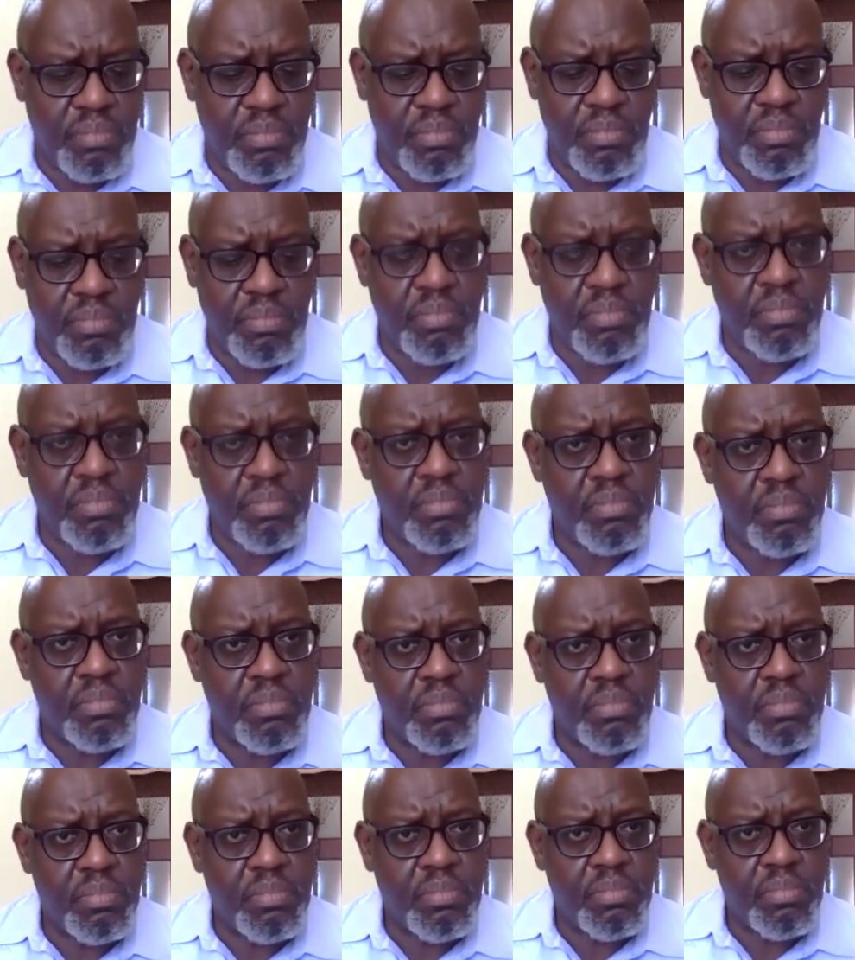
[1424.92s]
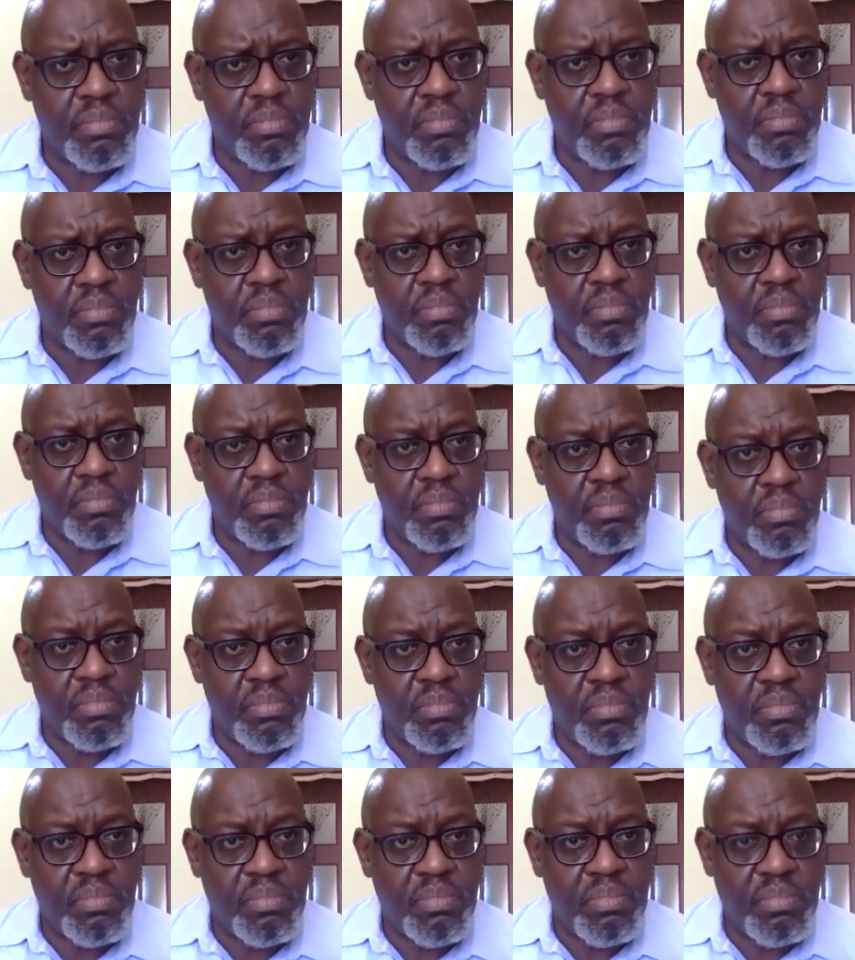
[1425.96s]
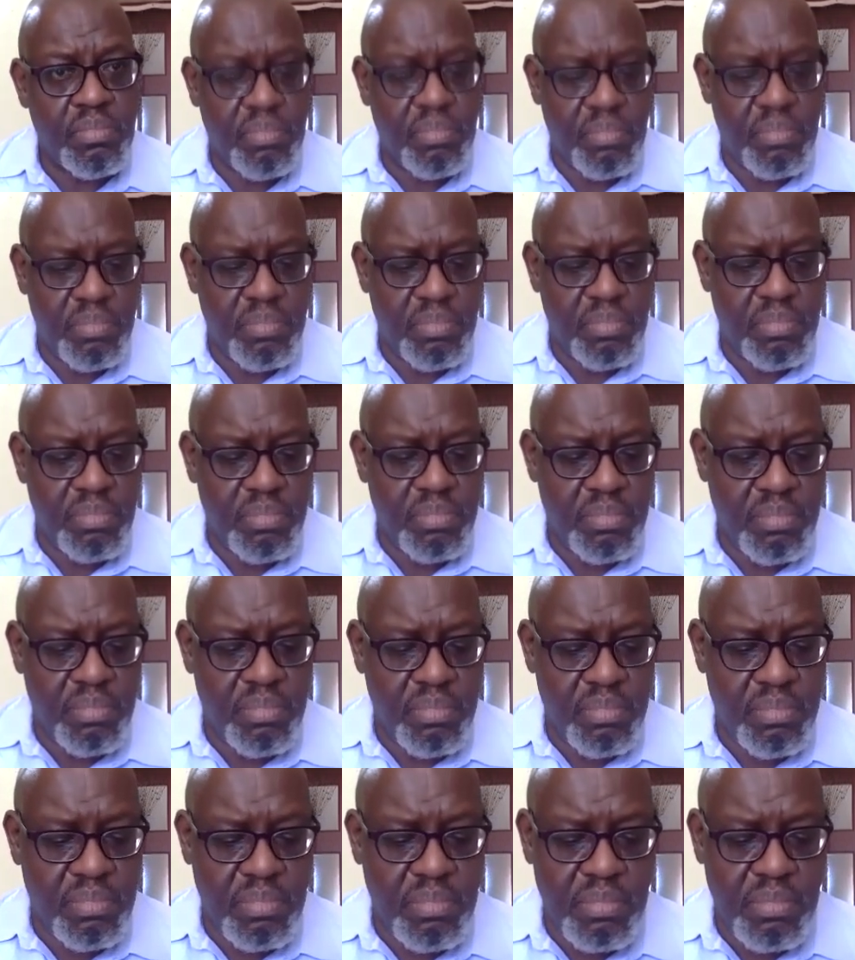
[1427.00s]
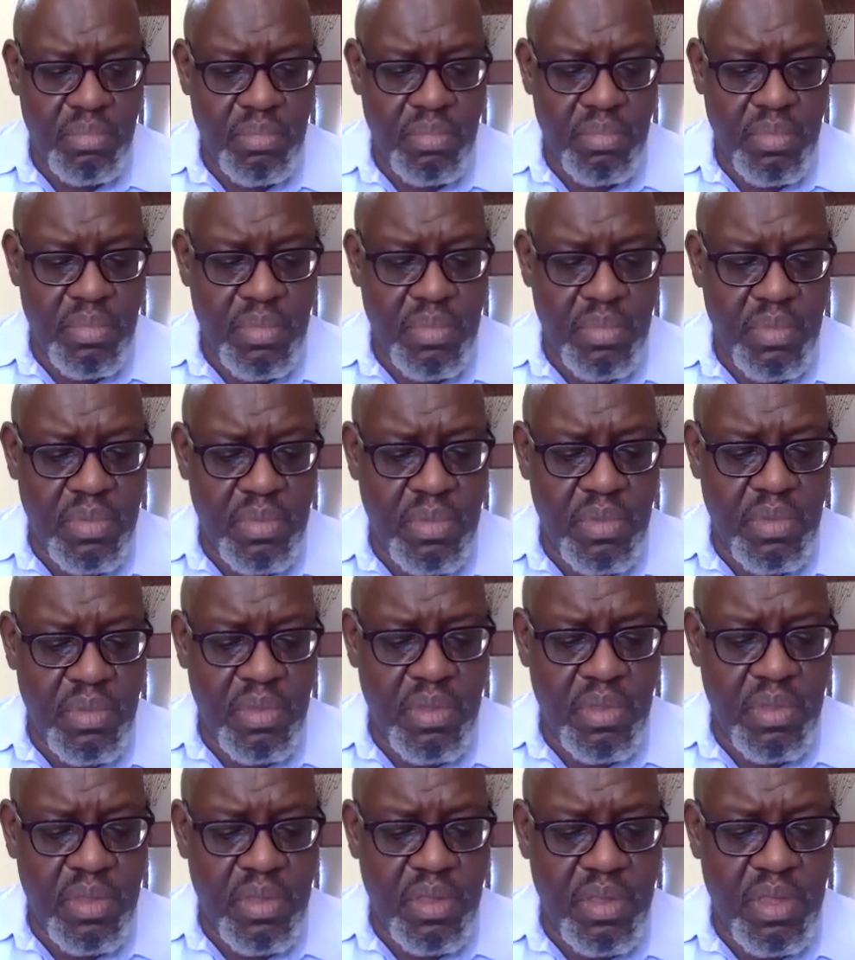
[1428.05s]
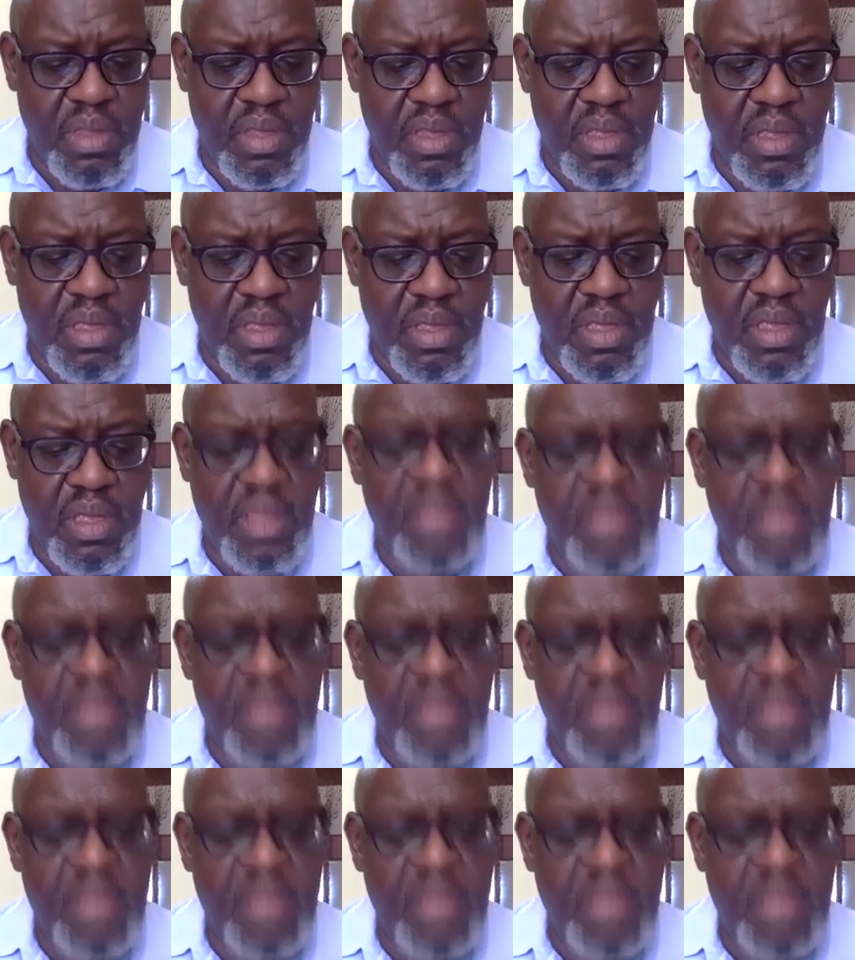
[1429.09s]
(not speaking)